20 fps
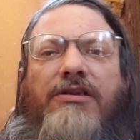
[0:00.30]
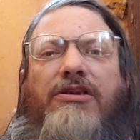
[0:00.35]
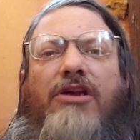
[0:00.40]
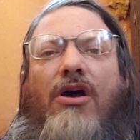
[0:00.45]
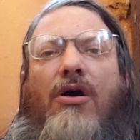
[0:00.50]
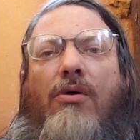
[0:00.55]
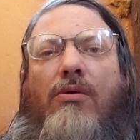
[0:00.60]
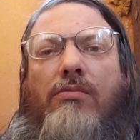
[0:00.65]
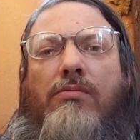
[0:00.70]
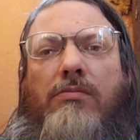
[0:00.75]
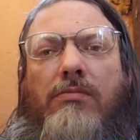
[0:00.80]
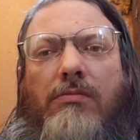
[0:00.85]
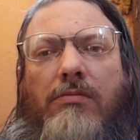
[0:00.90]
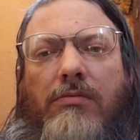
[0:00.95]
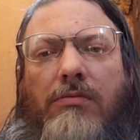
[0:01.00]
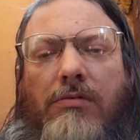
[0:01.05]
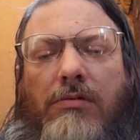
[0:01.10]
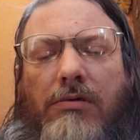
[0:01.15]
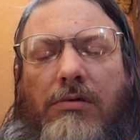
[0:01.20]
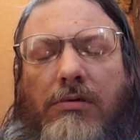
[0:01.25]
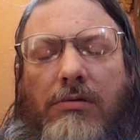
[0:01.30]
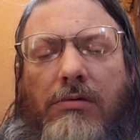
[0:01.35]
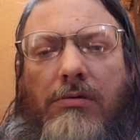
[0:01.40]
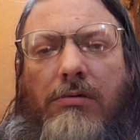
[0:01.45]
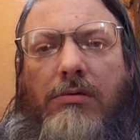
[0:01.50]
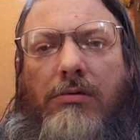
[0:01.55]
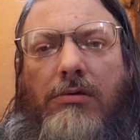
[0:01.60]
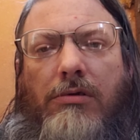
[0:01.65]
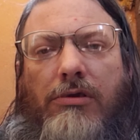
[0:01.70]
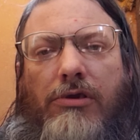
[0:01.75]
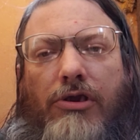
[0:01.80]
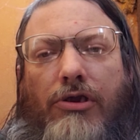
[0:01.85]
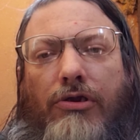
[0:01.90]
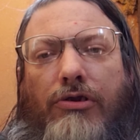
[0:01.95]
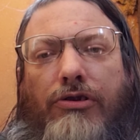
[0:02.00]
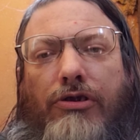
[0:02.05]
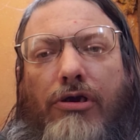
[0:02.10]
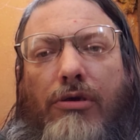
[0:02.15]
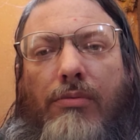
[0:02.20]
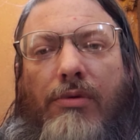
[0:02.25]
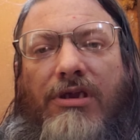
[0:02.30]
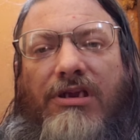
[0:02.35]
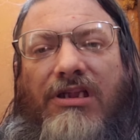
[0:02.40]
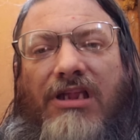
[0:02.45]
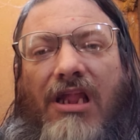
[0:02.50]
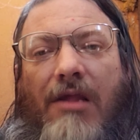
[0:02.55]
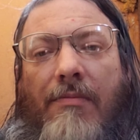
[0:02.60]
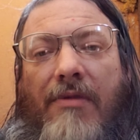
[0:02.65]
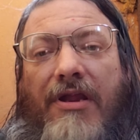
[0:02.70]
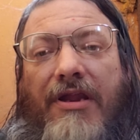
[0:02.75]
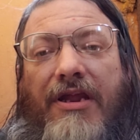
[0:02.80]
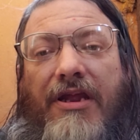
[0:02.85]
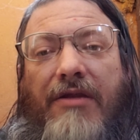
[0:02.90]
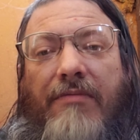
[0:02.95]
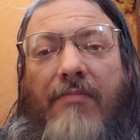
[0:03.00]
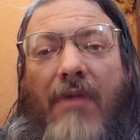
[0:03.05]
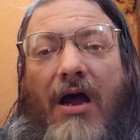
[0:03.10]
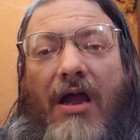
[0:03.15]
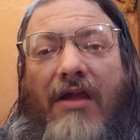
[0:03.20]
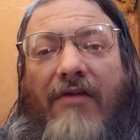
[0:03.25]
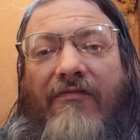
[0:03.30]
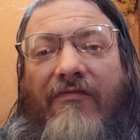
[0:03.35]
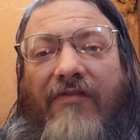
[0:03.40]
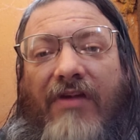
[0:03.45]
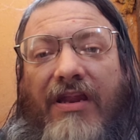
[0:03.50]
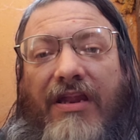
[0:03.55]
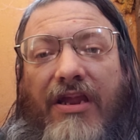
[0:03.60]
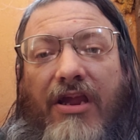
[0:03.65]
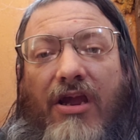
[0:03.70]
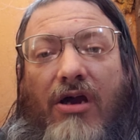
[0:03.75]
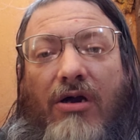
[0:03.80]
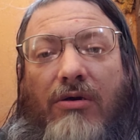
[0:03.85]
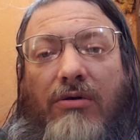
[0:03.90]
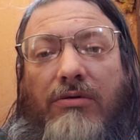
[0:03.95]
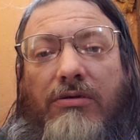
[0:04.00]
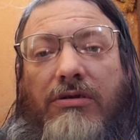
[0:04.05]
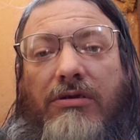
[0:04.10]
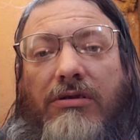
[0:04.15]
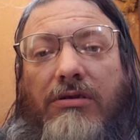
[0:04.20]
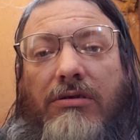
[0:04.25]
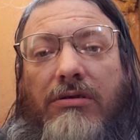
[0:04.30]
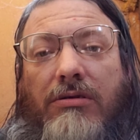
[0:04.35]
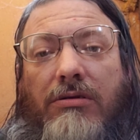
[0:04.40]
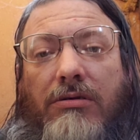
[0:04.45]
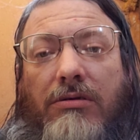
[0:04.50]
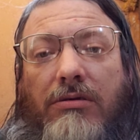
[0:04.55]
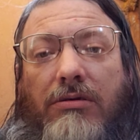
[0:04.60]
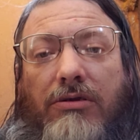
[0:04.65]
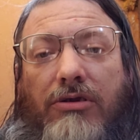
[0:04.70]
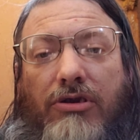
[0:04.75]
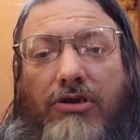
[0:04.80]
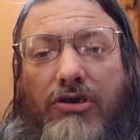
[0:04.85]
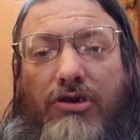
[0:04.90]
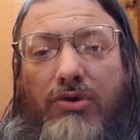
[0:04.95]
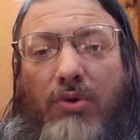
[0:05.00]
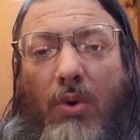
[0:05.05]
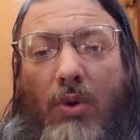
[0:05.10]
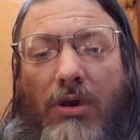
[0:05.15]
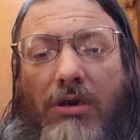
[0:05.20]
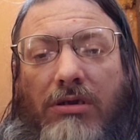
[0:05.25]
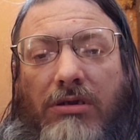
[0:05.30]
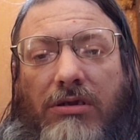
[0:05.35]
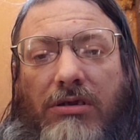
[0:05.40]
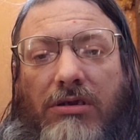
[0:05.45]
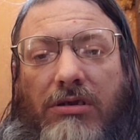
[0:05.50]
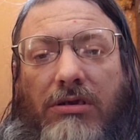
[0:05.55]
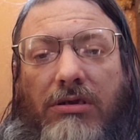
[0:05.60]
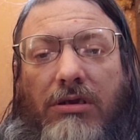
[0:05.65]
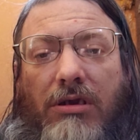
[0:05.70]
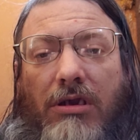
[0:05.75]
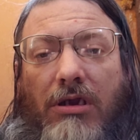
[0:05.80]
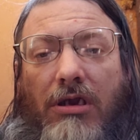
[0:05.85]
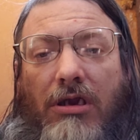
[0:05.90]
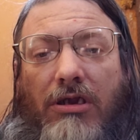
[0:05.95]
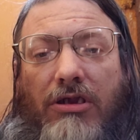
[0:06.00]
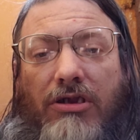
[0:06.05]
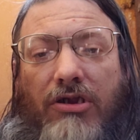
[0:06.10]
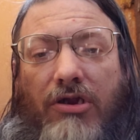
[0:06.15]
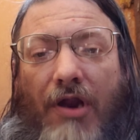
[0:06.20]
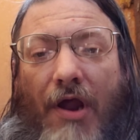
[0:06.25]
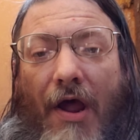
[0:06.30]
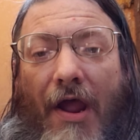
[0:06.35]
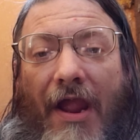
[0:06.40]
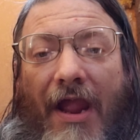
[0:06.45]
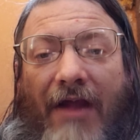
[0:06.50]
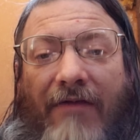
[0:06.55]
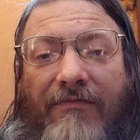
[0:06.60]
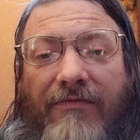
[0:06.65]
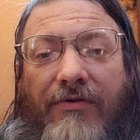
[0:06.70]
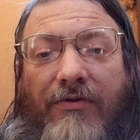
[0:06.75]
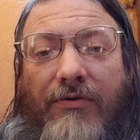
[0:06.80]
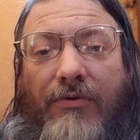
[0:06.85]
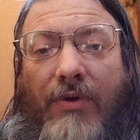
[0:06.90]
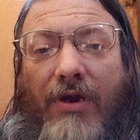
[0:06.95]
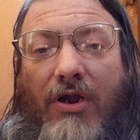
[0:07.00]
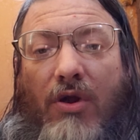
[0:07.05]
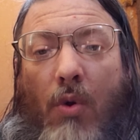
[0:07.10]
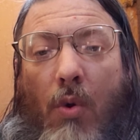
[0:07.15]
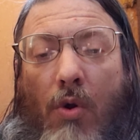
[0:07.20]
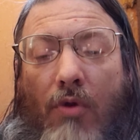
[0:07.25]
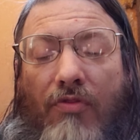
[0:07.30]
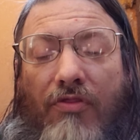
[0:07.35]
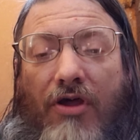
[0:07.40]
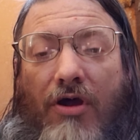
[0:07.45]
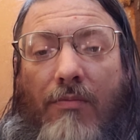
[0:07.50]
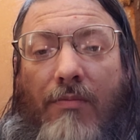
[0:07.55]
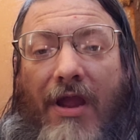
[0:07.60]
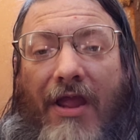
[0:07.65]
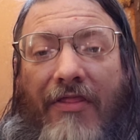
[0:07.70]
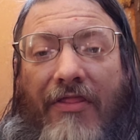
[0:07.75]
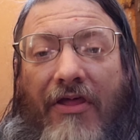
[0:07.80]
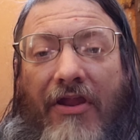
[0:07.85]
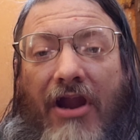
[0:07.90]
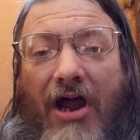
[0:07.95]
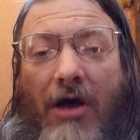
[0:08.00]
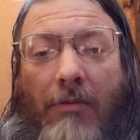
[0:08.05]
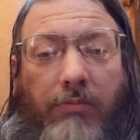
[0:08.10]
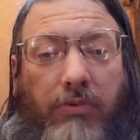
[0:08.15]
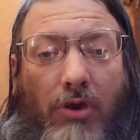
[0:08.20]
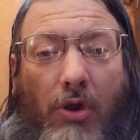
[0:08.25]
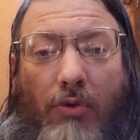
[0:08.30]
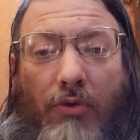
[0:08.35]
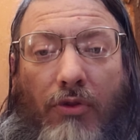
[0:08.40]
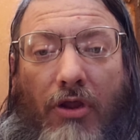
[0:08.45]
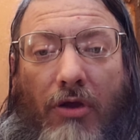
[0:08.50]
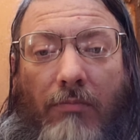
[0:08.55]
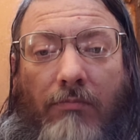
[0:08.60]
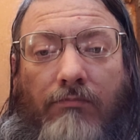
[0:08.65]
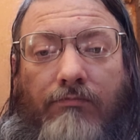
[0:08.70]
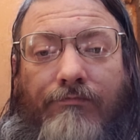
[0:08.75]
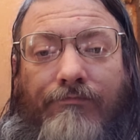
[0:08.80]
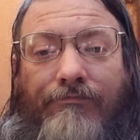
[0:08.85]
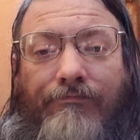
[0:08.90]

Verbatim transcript: So, YouTube has limited my videos to shorts. So now I have to record them and then upload them.